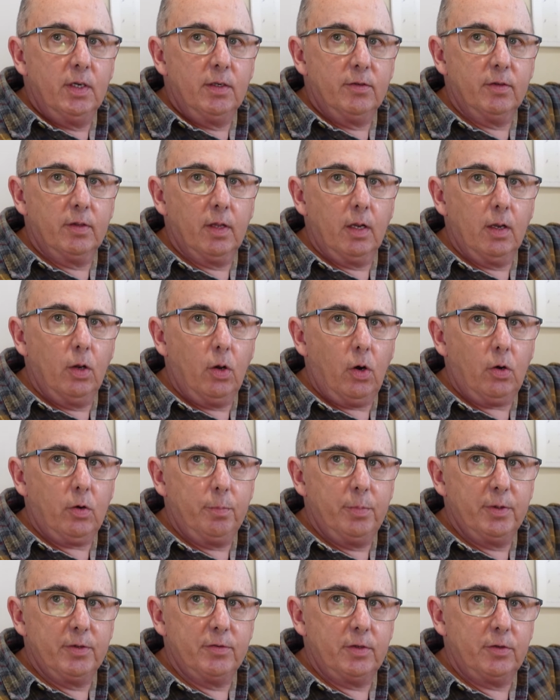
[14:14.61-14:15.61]
to the
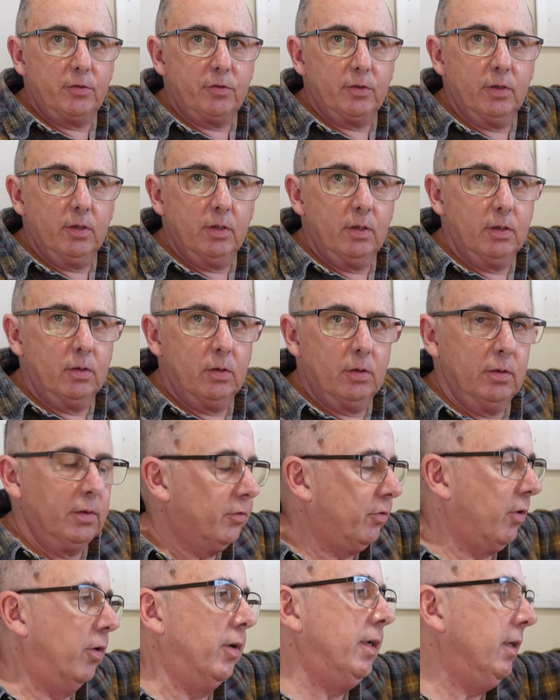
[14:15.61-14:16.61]
lock position,
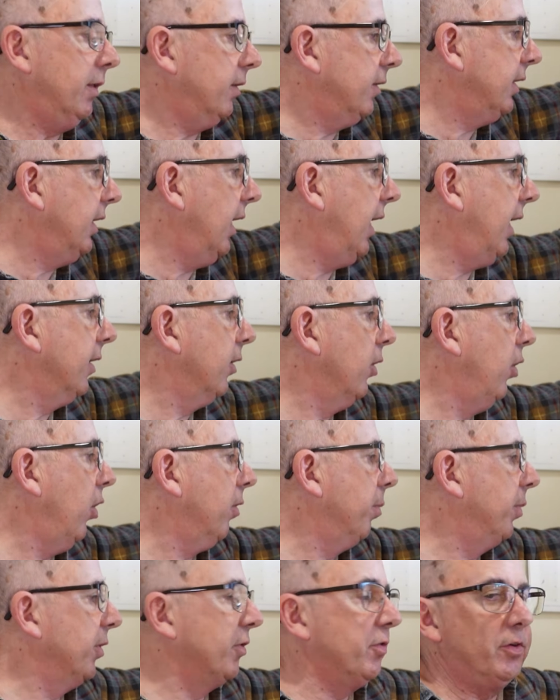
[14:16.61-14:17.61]
the
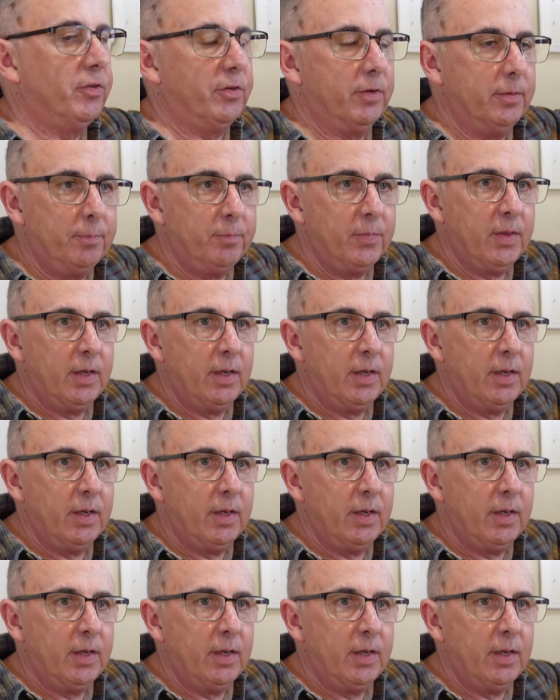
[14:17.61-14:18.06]
unlock position,